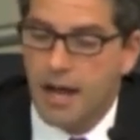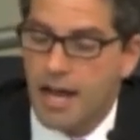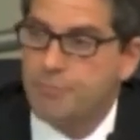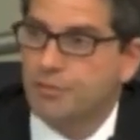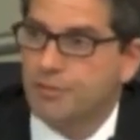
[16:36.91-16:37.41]

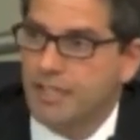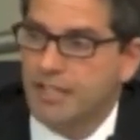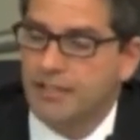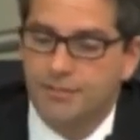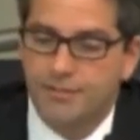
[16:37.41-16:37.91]
I
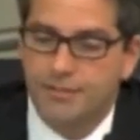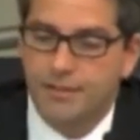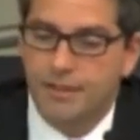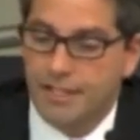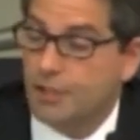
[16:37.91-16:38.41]
believe
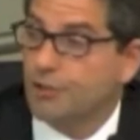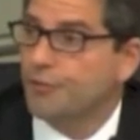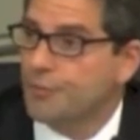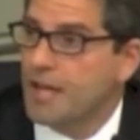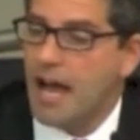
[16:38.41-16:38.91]
a year
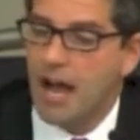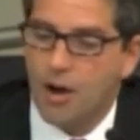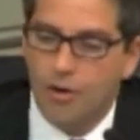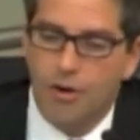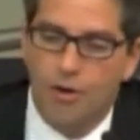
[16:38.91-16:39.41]
from
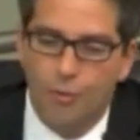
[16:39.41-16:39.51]
now,